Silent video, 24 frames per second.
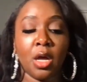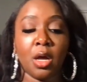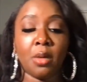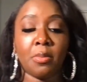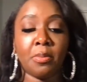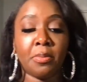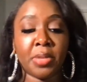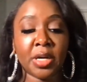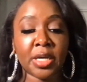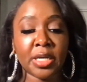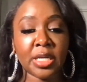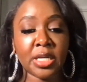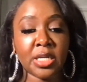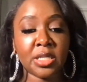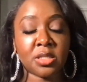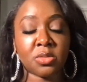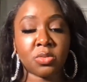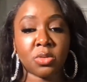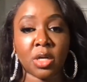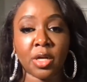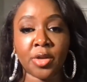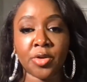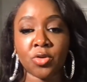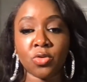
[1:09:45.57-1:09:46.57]
But it's
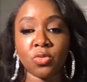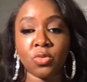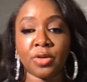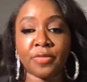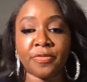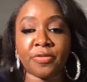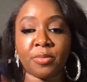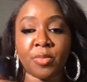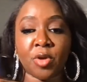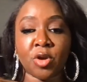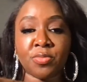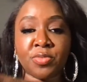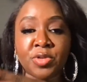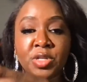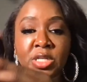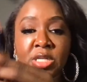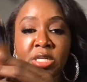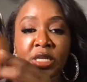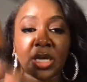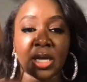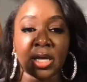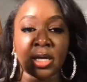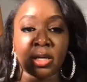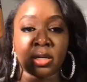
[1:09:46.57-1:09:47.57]
a new one from Urban
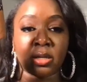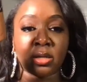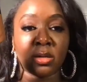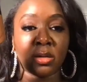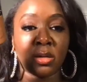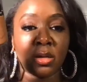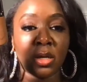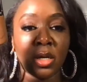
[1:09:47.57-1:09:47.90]
Decay.